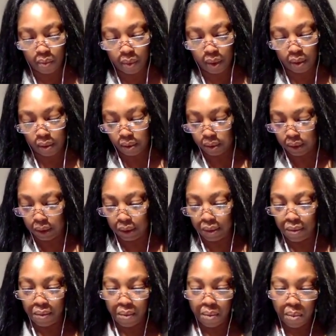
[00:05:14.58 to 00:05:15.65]

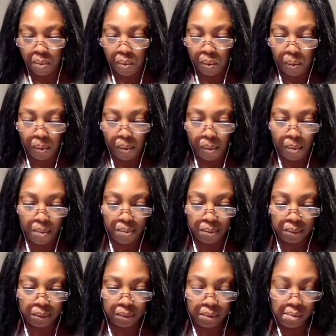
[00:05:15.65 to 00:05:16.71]

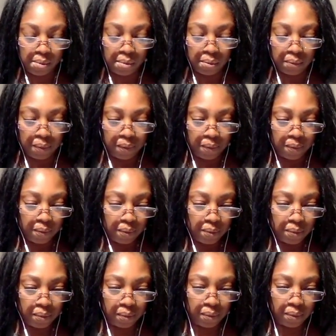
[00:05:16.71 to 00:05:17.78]

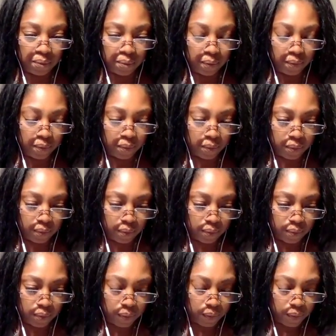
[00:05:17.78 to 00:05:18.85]

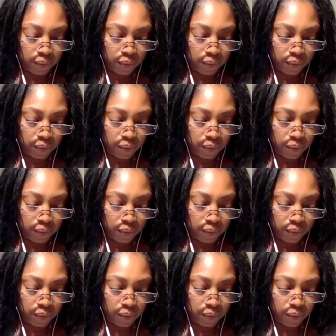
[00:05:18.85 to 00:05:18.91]
[no speech]